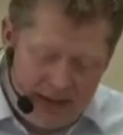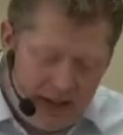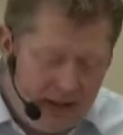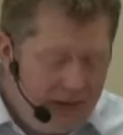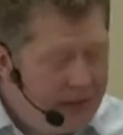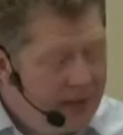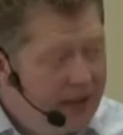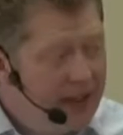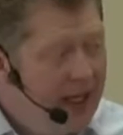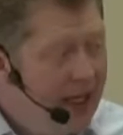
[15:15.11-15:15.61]

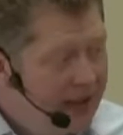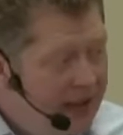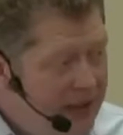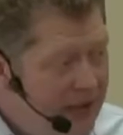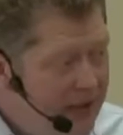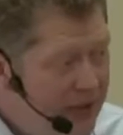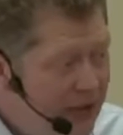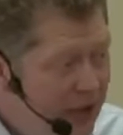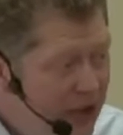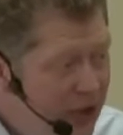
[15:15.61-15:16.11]
Don't forget,
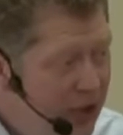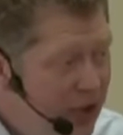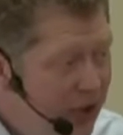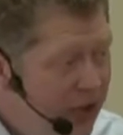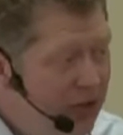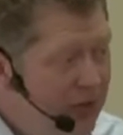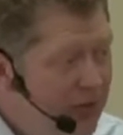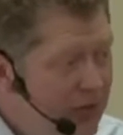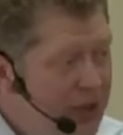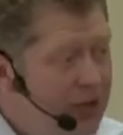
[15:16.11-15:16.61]
this was a
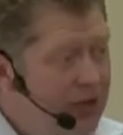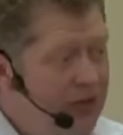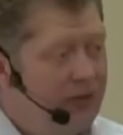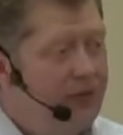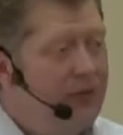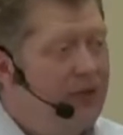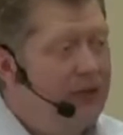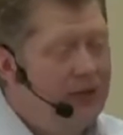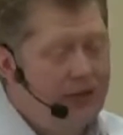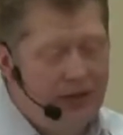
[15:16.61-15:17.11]
new
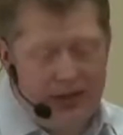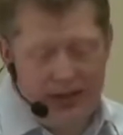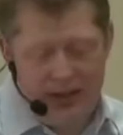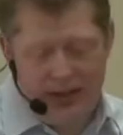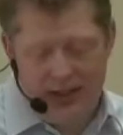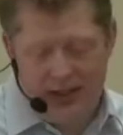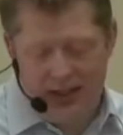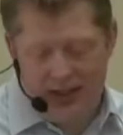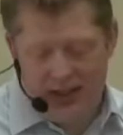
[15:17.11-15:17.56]
mission field.